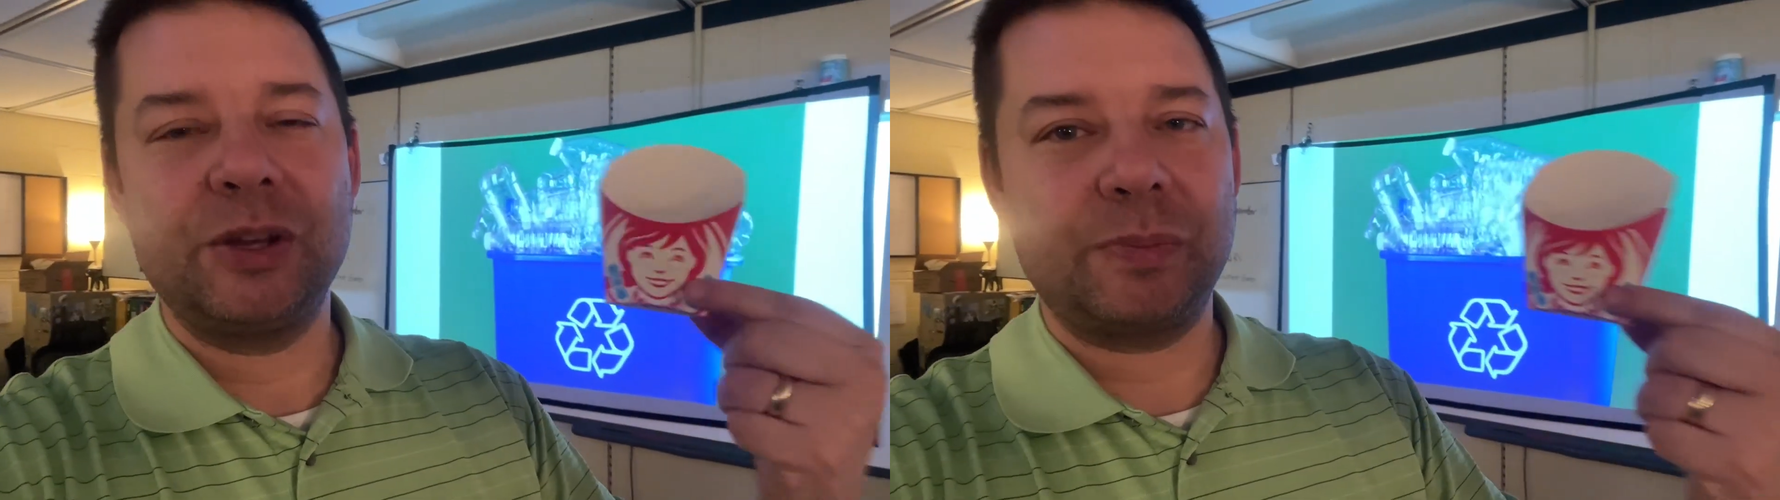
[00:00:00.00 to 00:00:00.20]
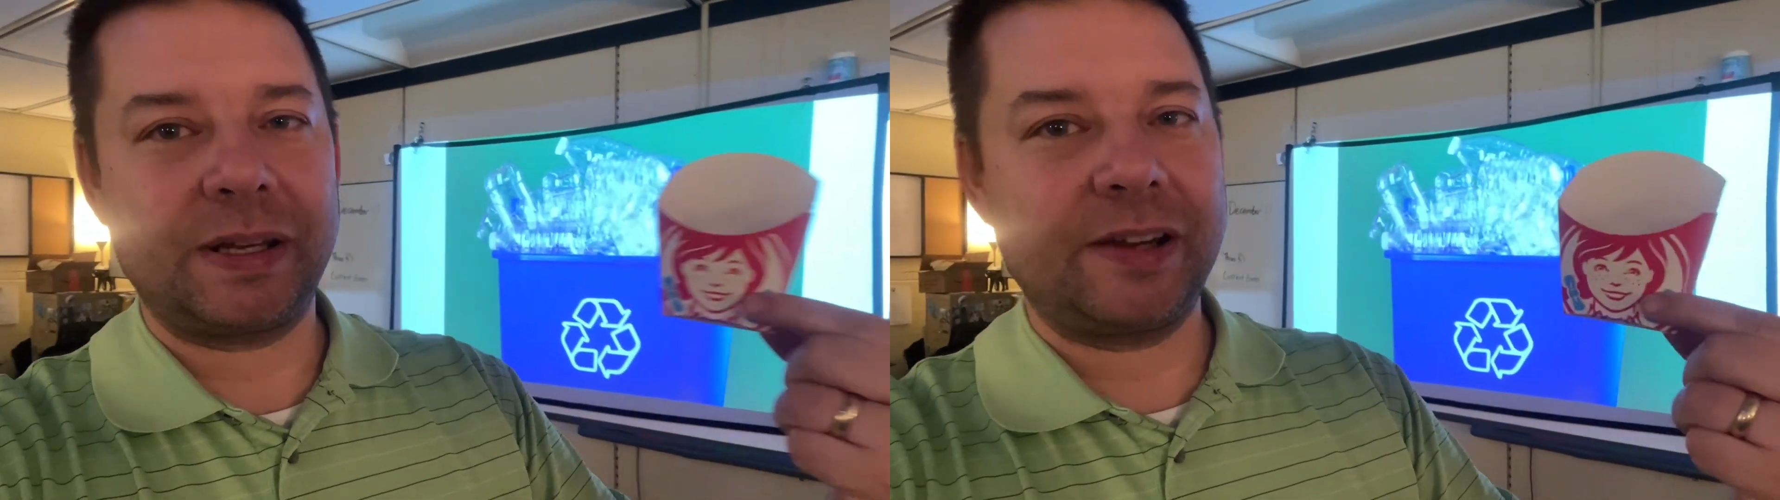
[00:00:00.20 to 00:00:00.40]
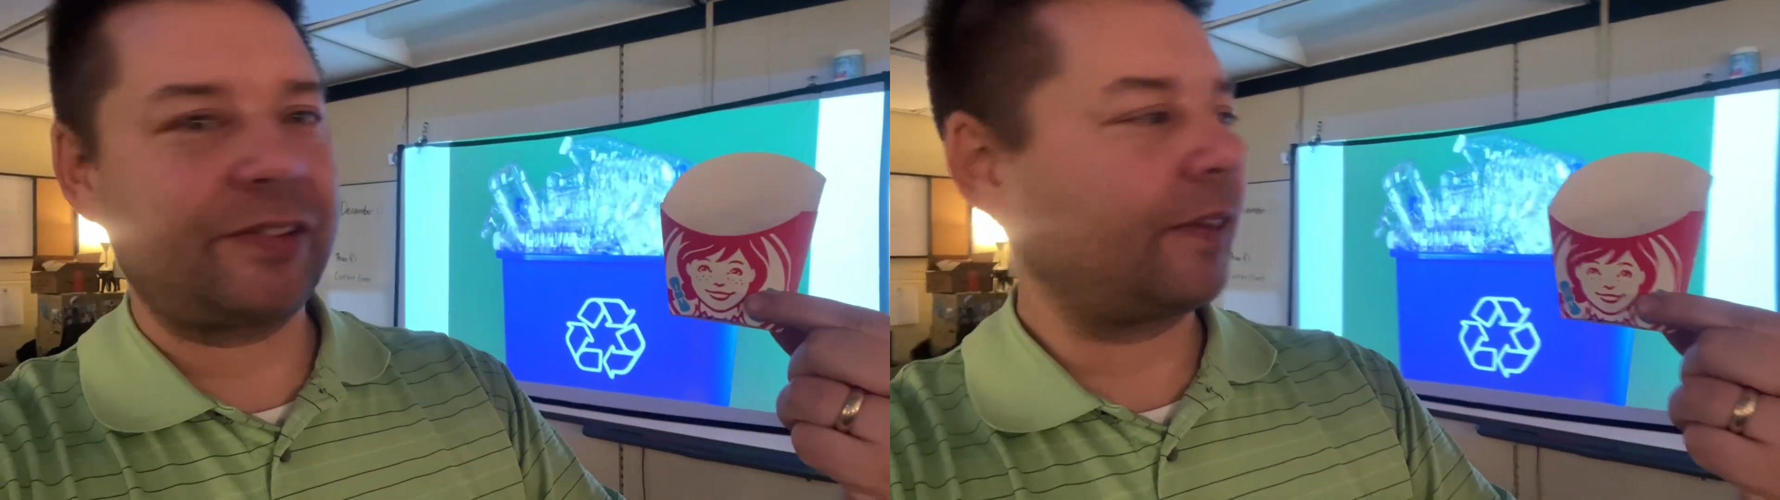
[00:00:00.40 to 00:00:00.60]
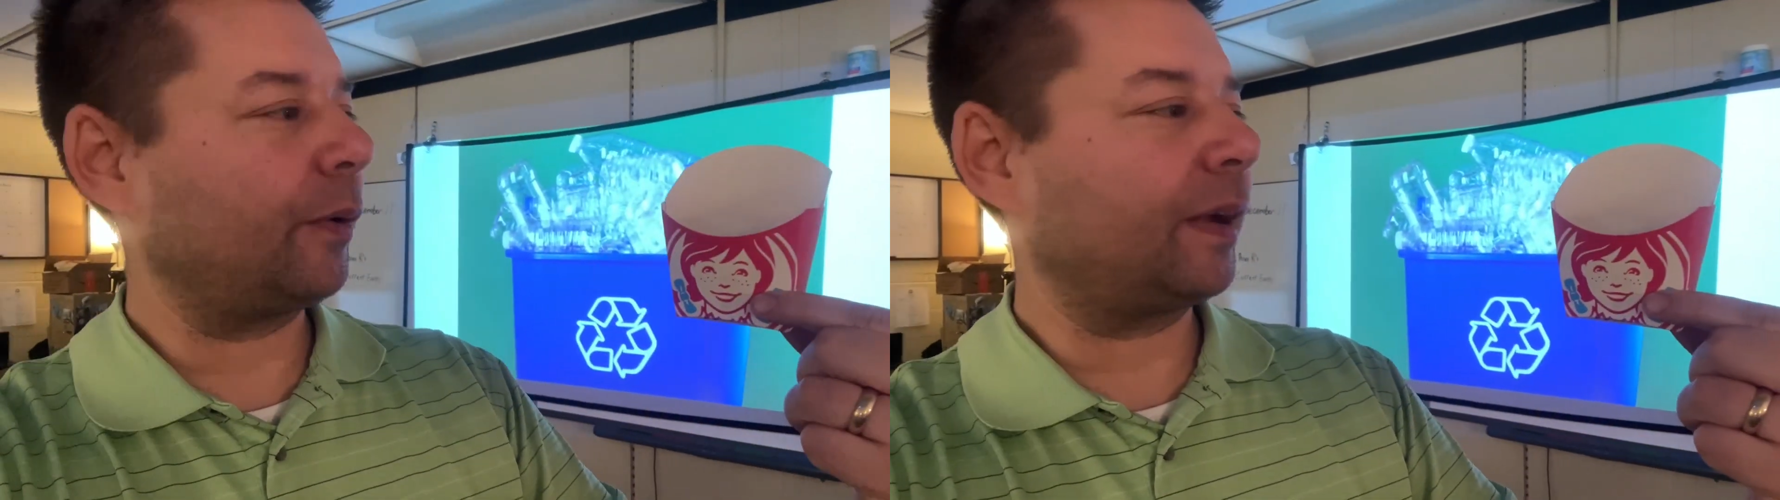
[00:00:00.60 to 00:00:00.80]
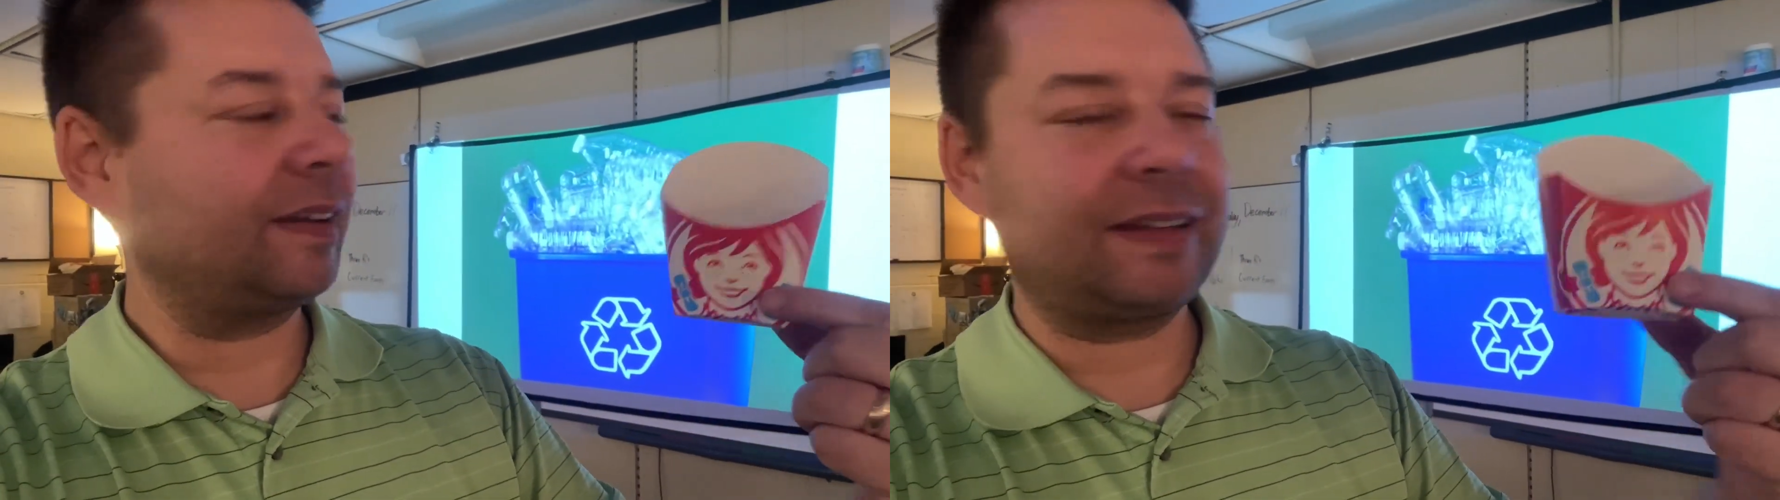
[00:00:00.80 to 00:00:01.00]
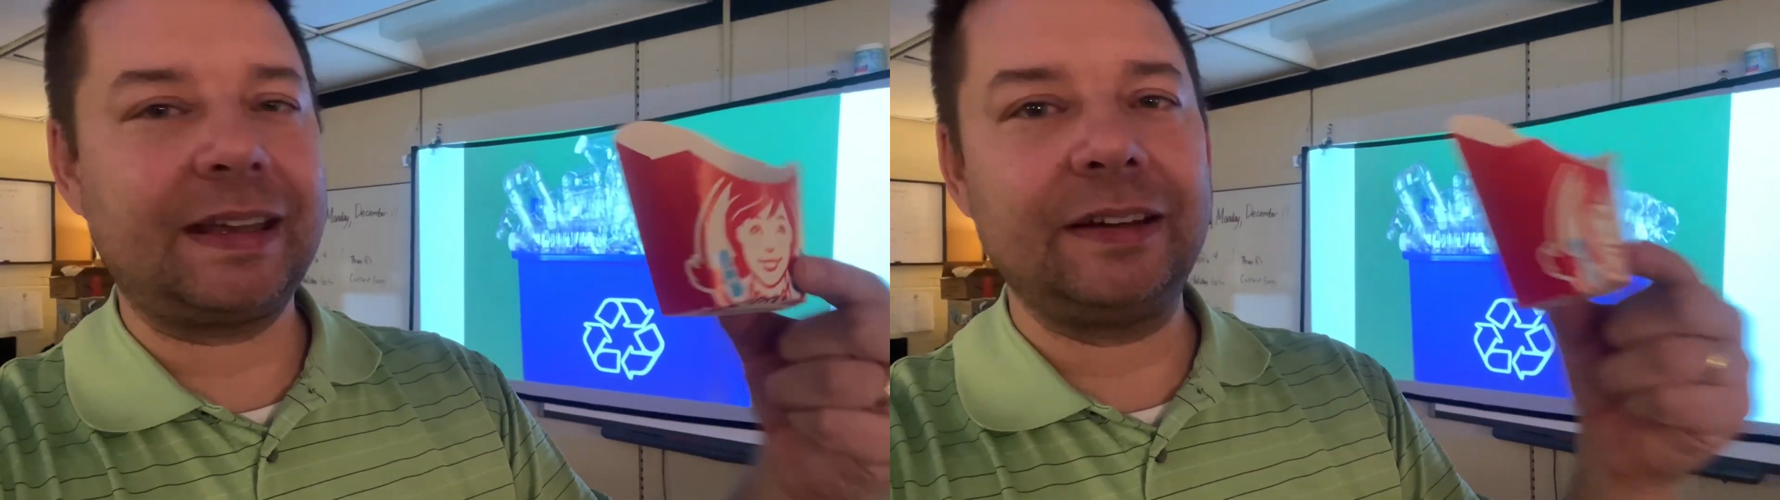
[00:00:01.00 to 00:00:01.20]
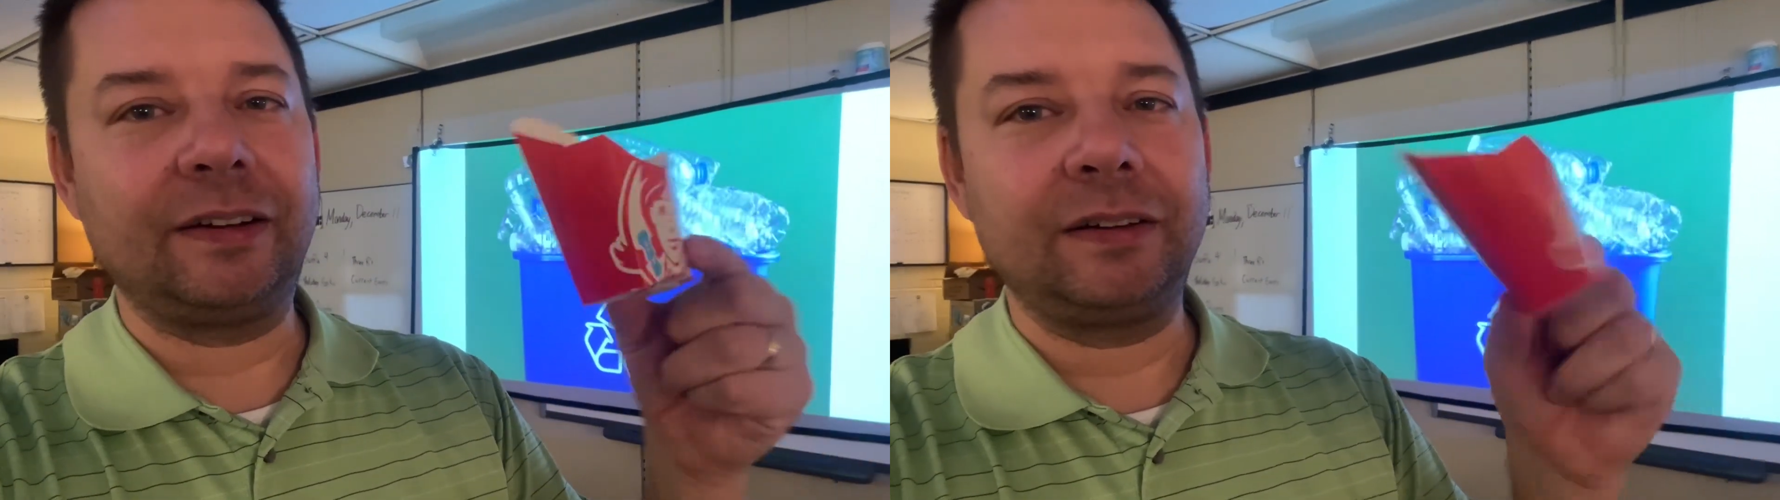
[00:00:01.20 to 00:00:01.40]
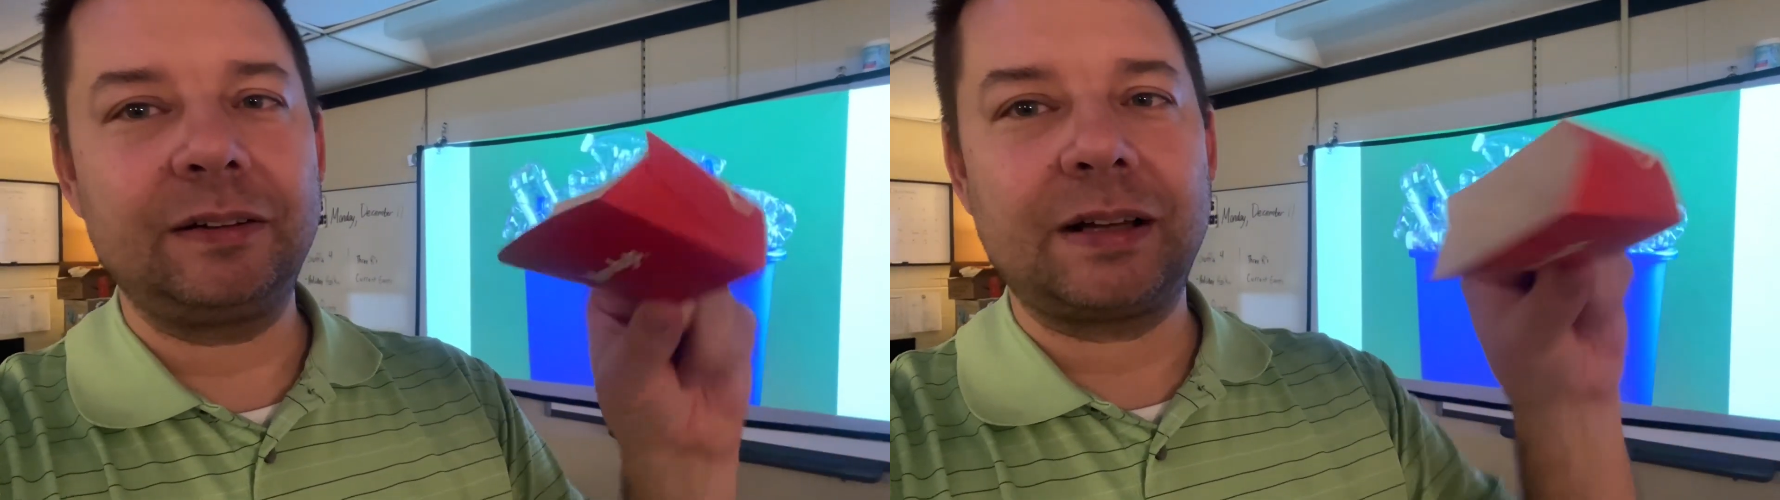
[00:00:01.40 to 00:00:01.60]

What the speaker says: But here's a little container,